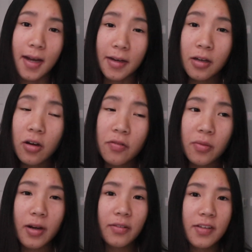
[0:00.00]
dining hall for
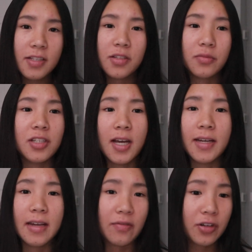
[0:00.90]
breakfast, which I
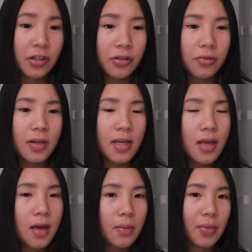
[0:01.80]
never do.
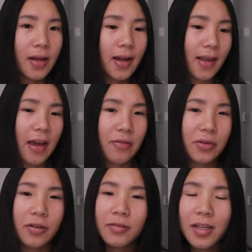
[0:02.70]
But again,
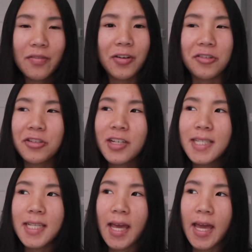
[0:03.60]
we don't really have
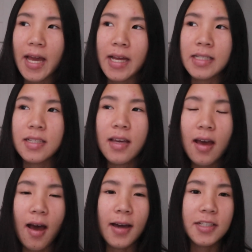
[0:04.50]
groceries, and
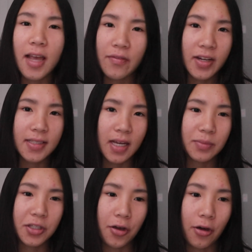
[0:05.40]
I just haven't had time
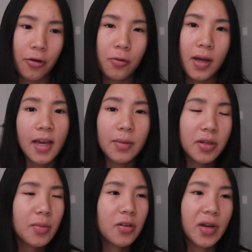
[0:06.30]
to go. And I'm
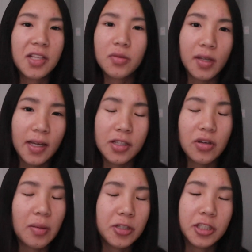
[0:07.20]
gonna be away this weekend,
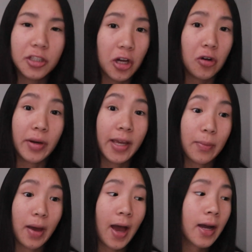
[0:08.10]
so I'm just gonna go when I
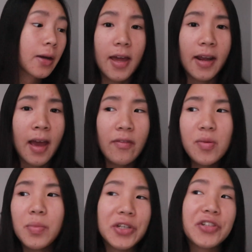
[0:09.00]
get back. And I have
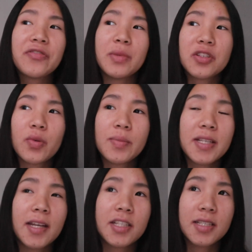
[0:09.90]
a bunch of meal swipes
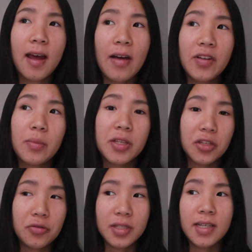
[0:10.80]
that I just have not been
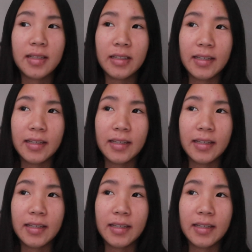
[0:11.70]
using,